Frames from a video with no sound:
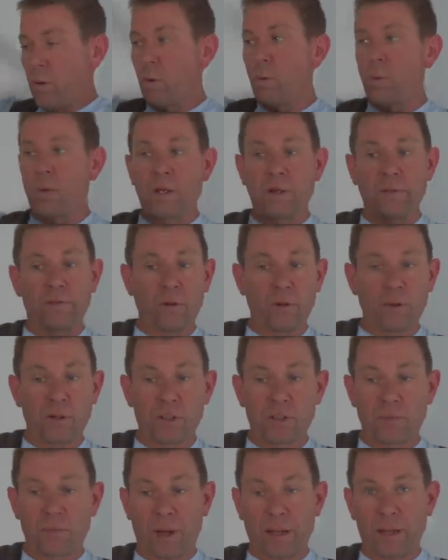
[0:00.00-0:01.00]
when you've got your
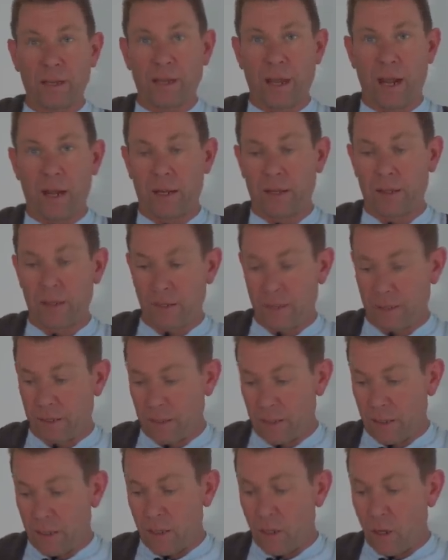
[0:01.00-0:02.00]
splay cut
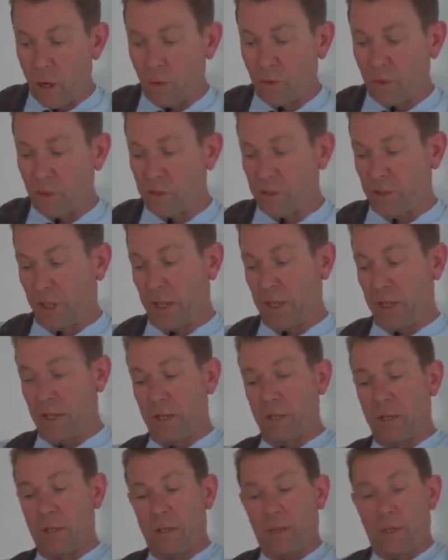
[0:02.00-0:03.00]
on your
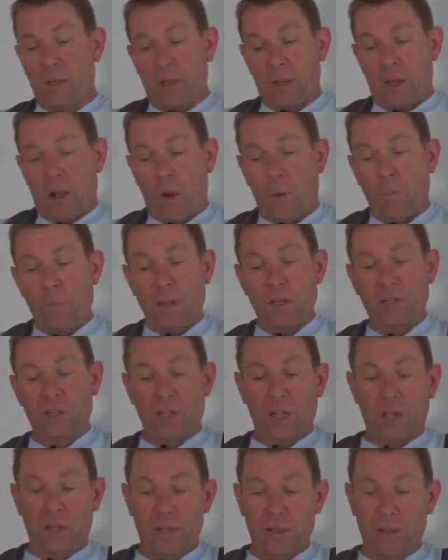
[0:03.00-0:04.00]
stick, I'll
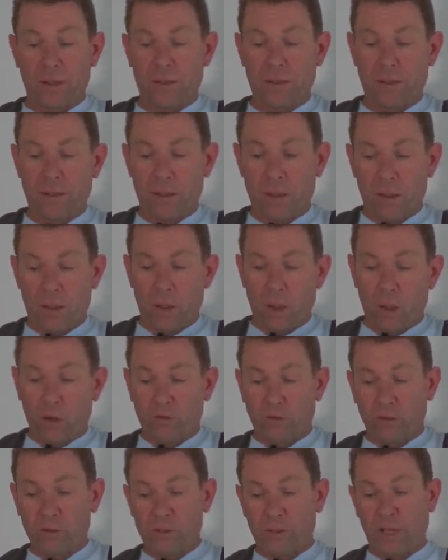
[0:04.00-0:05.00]
measure
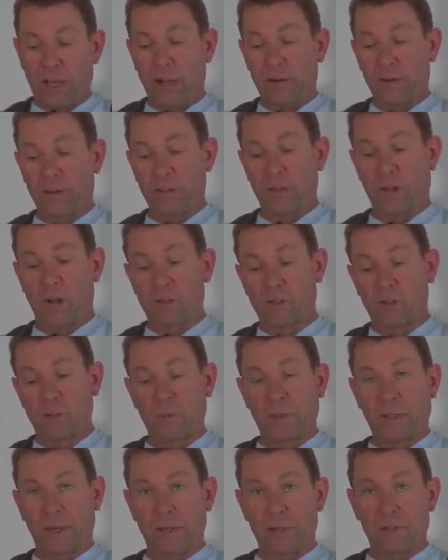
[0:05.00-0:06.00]
across there, because last time
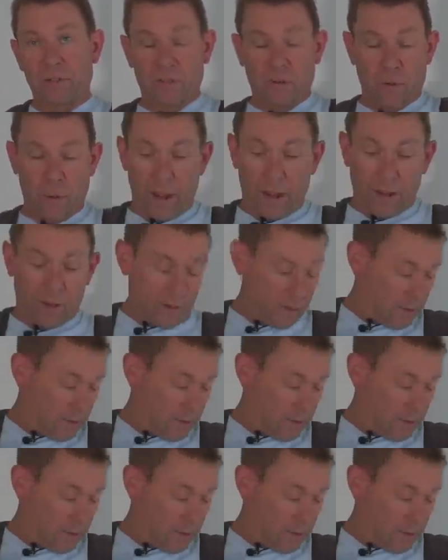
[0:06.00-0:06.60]
we done it square.